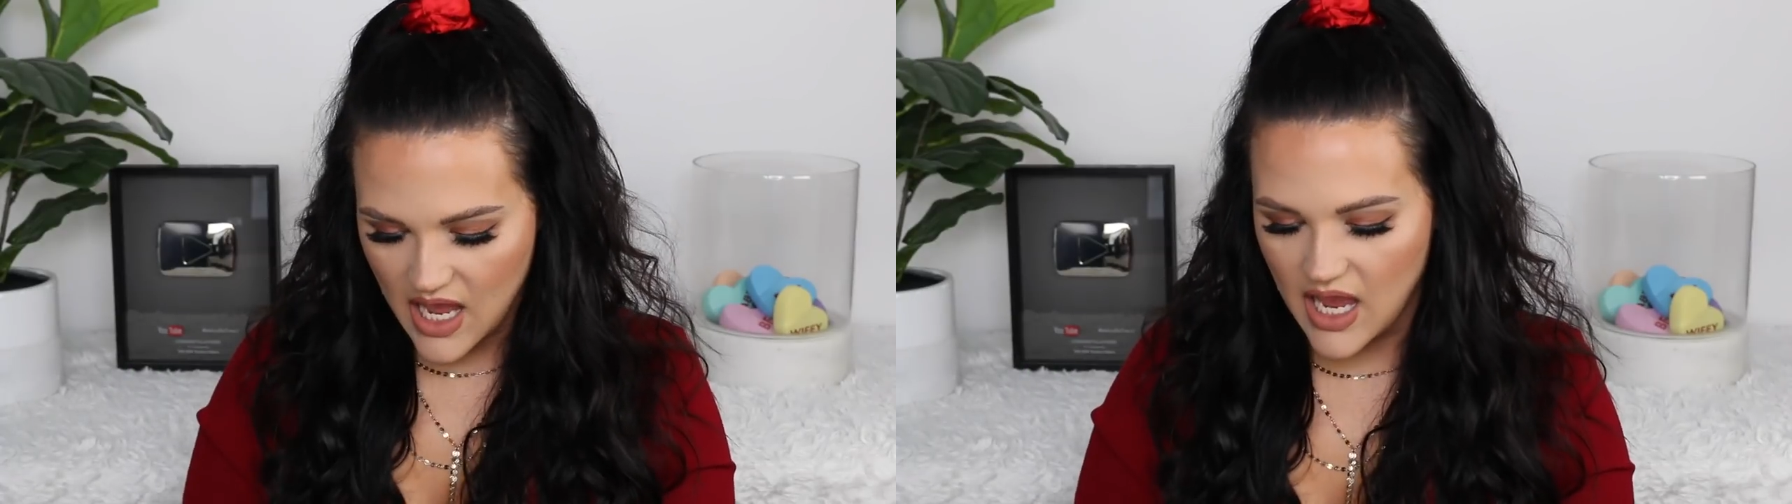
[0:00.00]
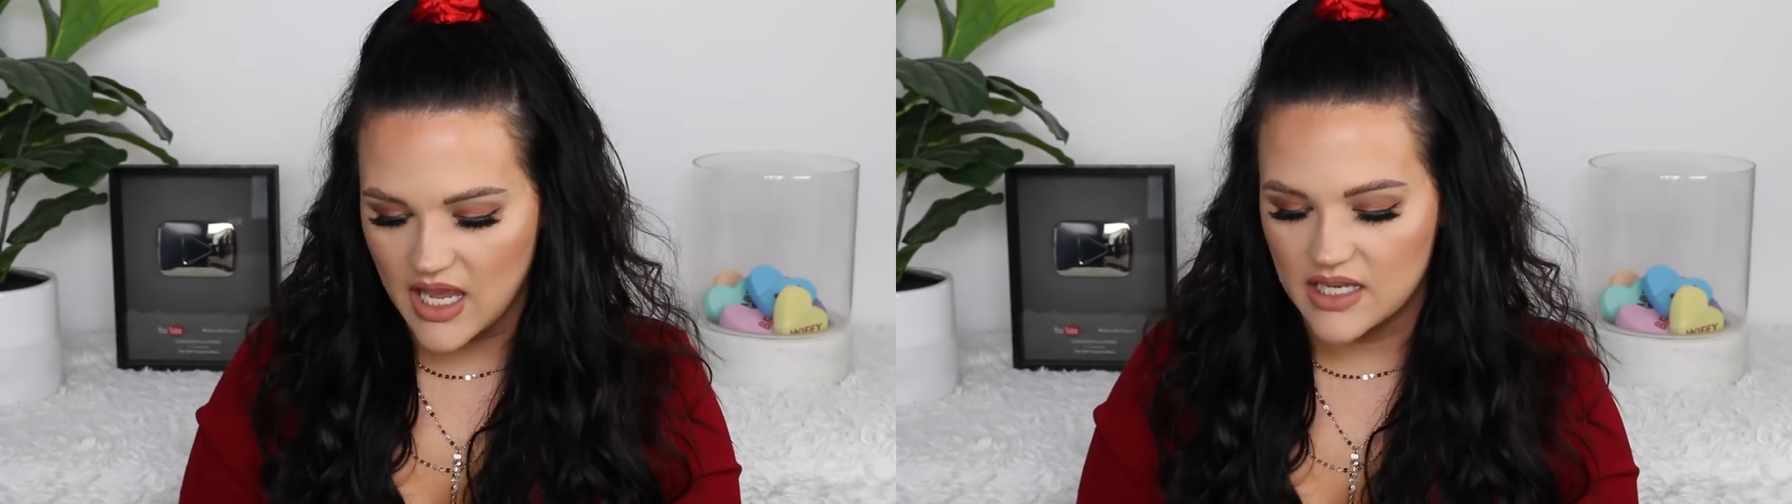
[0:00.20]

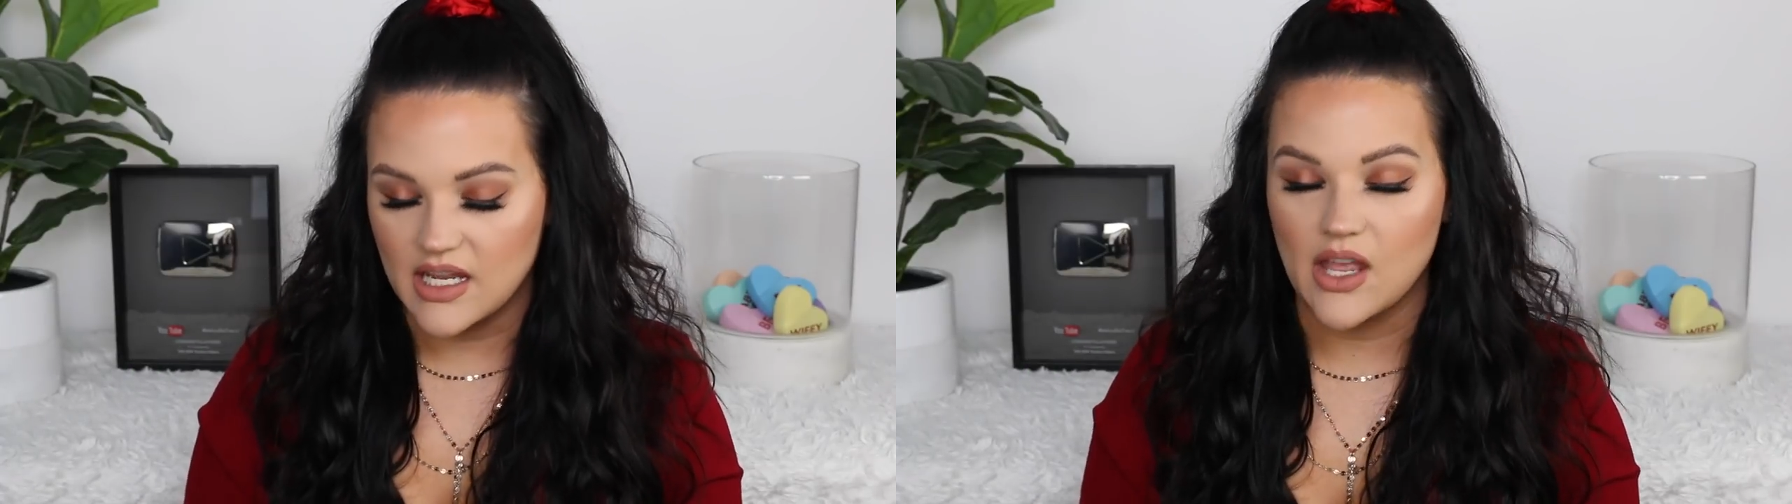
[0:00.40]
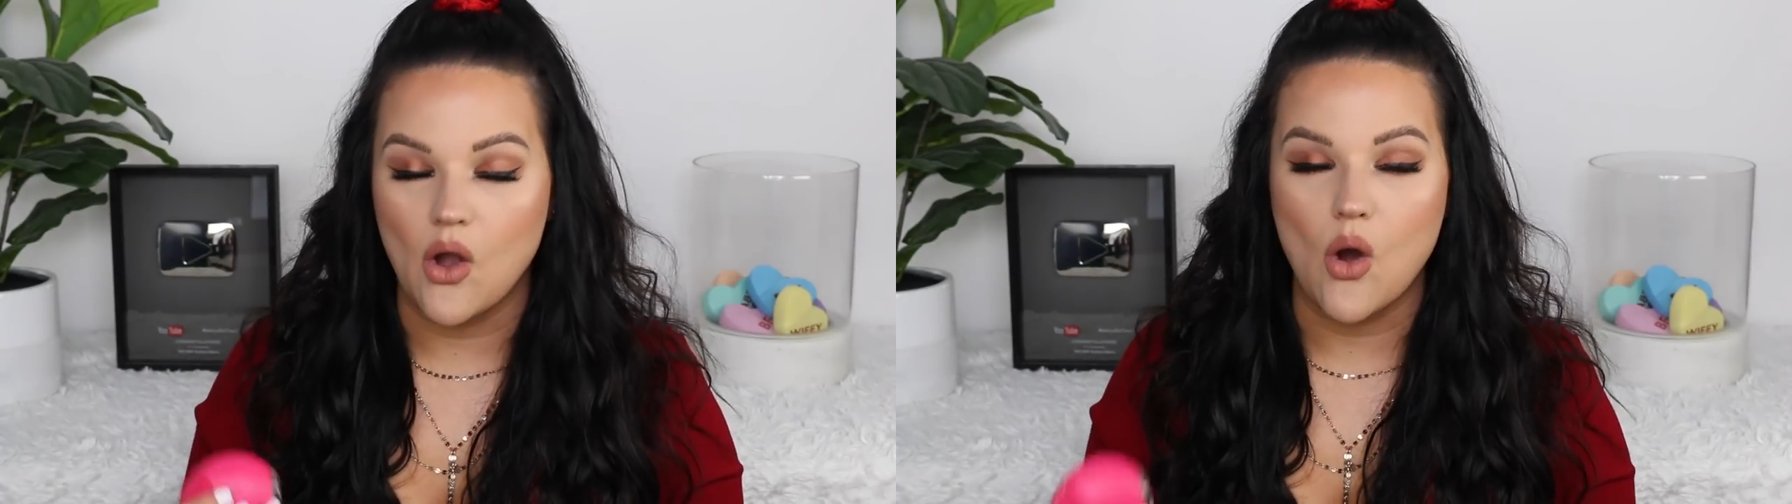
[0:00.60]
and
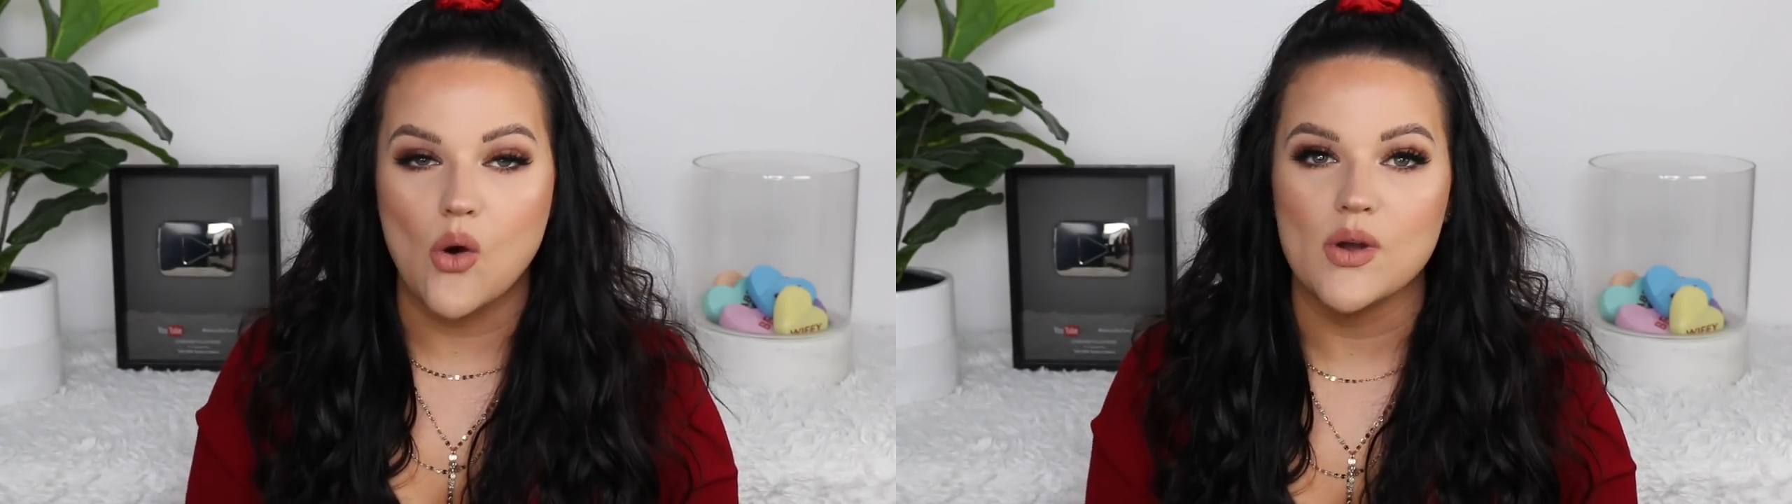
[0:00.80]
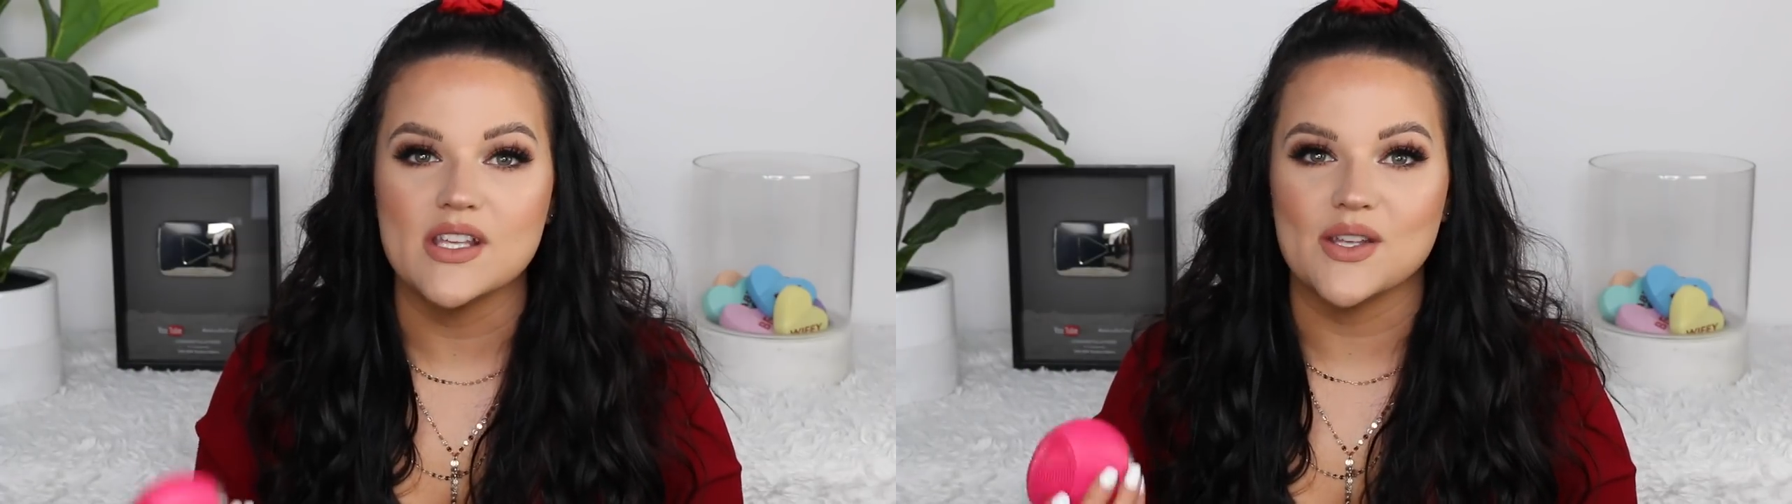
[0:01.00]
I
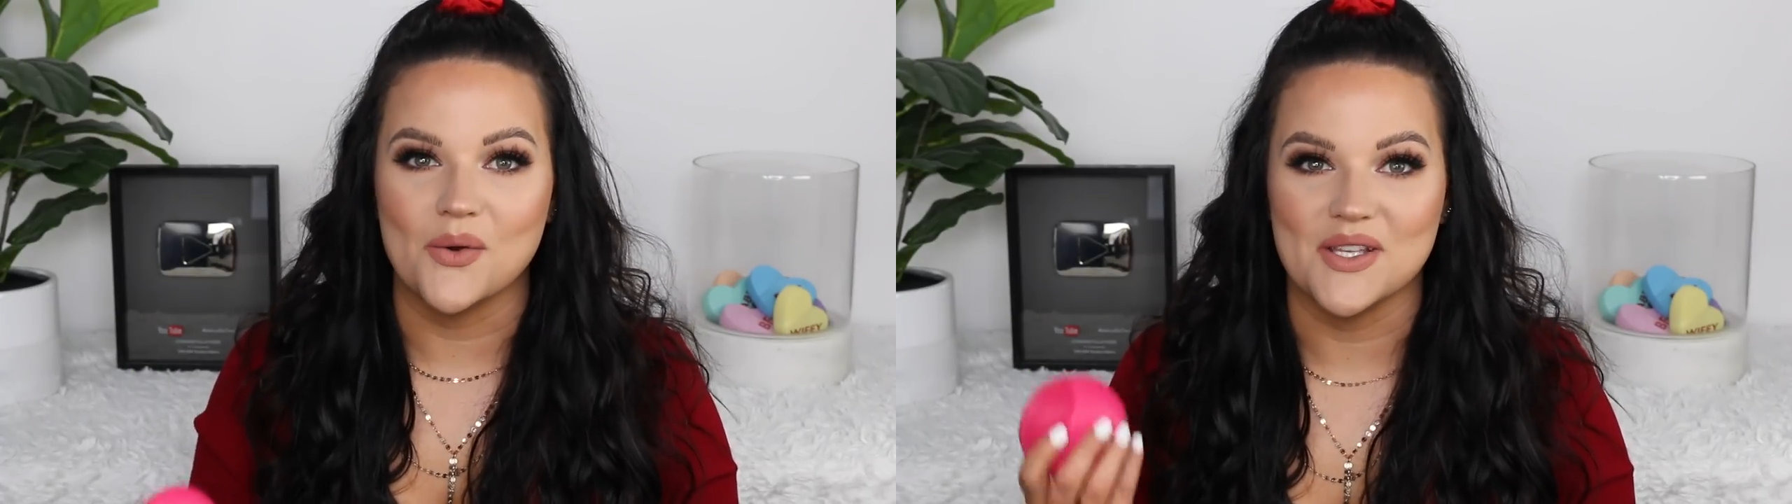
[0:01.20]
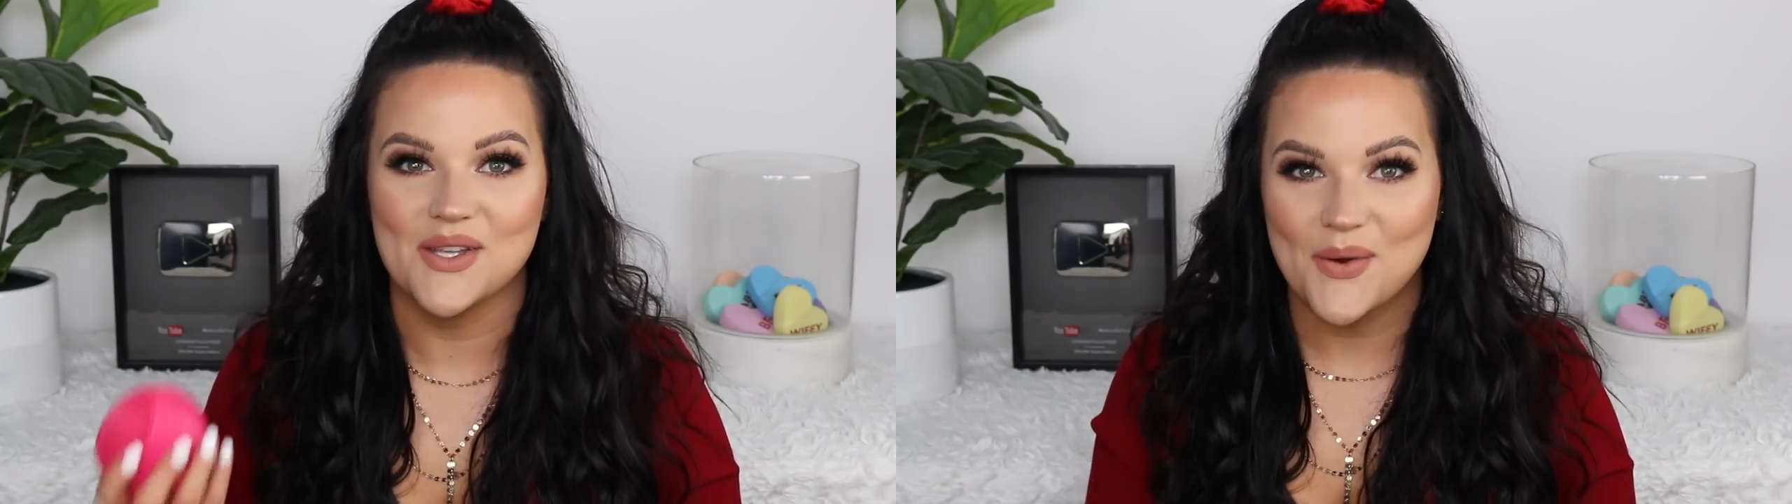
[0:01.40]
always,
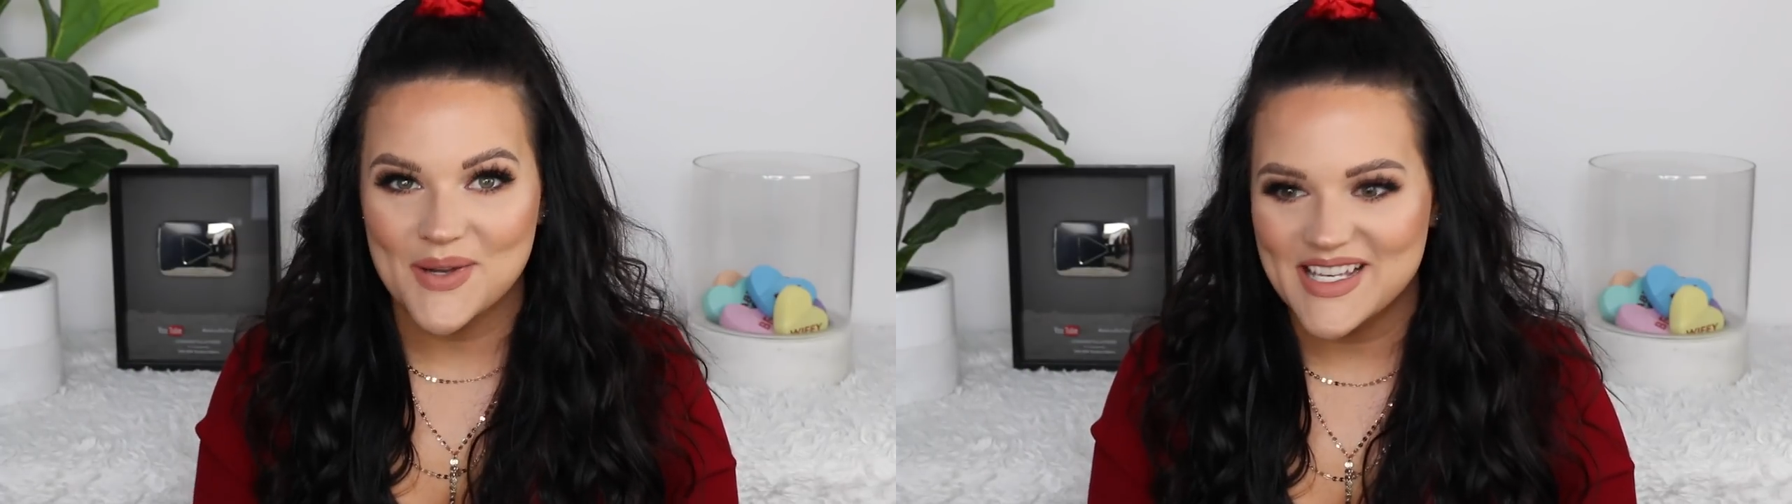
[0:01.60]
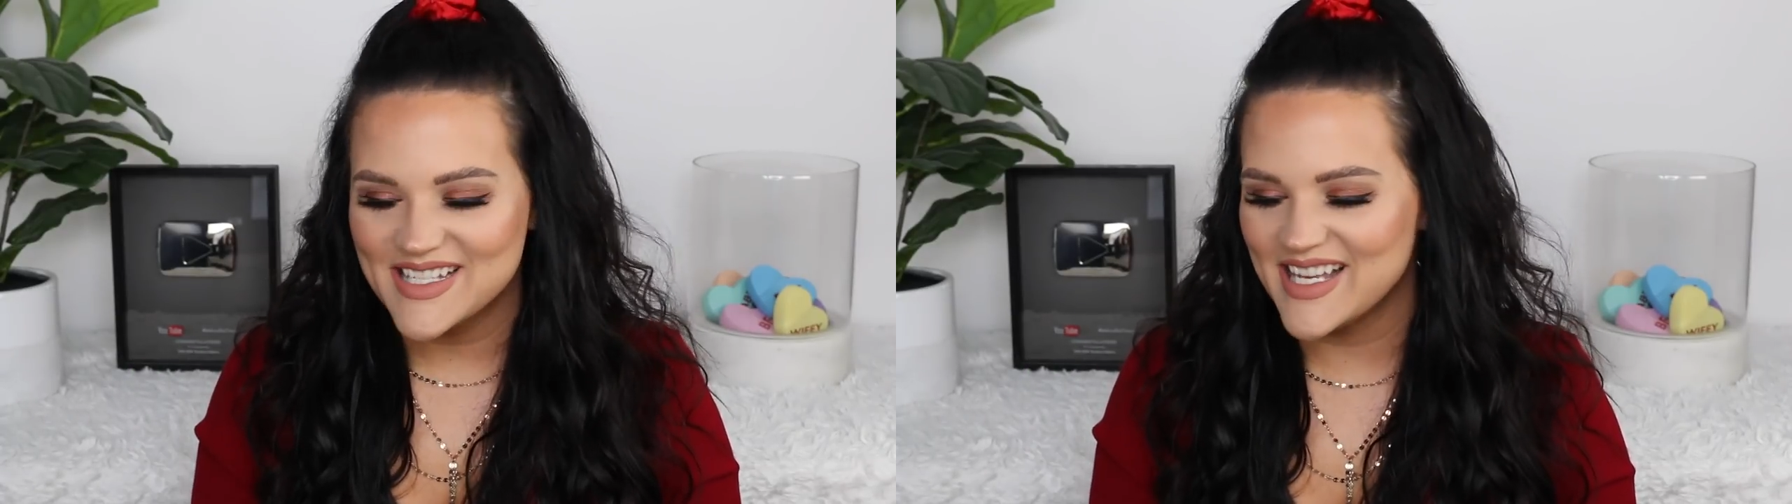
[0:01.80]
always,
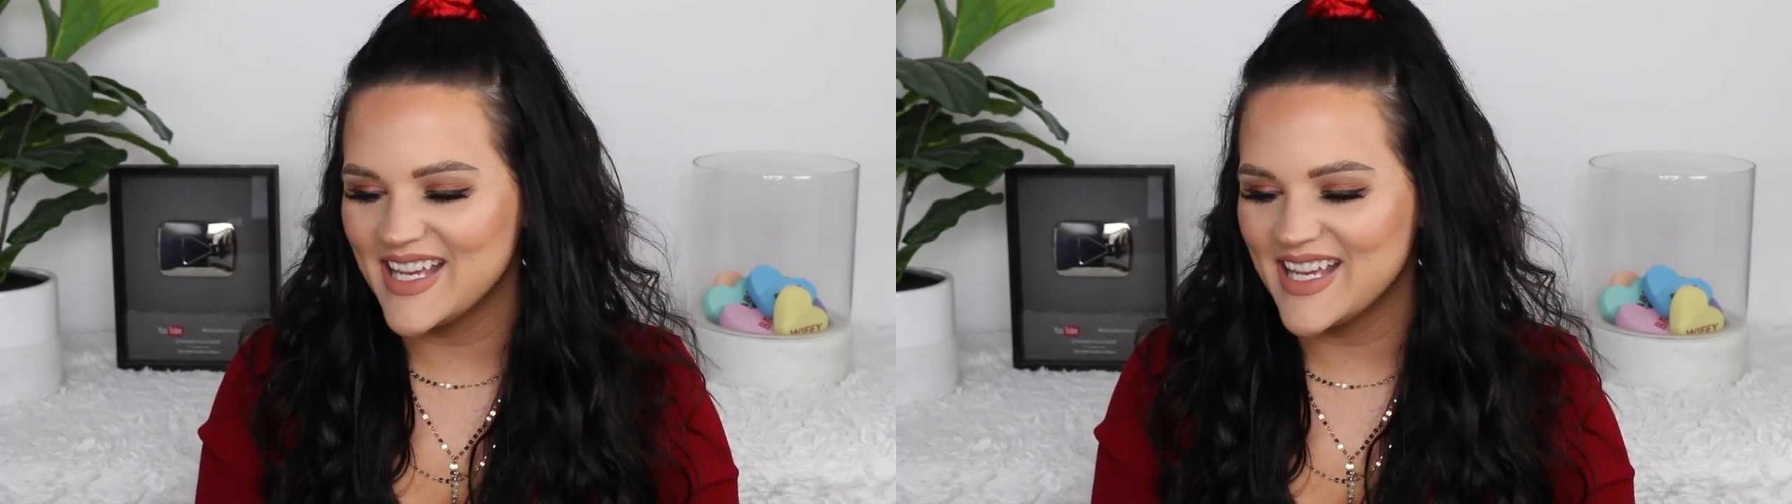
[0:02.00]
always